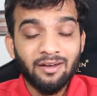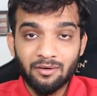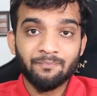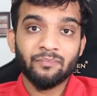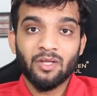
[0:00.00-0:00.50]
can.
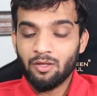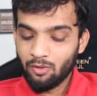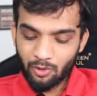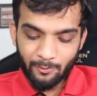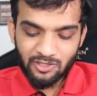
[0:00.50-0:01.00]

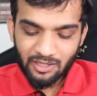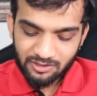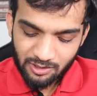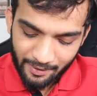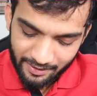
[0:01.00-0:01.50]
What about the
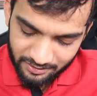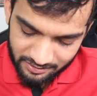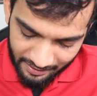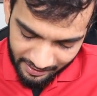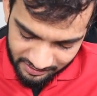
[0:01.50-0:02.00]
other
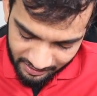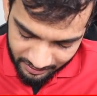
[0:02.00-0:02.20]
subarrays? Can I